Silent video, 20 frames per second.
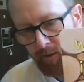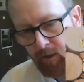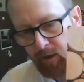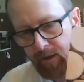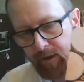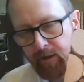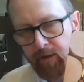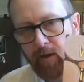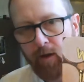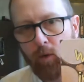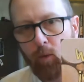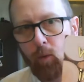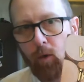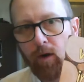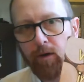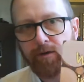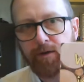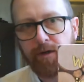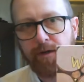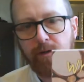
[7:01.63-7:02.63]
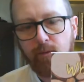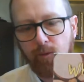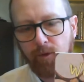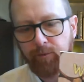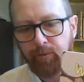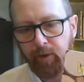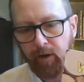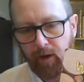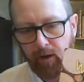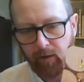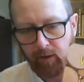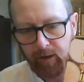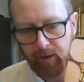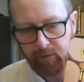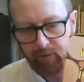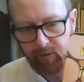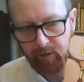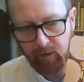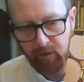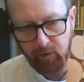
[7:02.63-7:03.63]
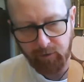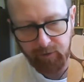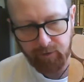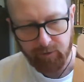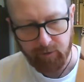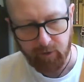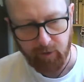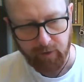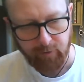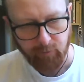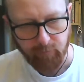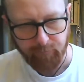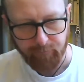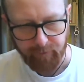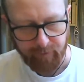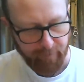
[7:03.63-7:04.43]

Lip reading: like what's in the woodpile. That I got the title for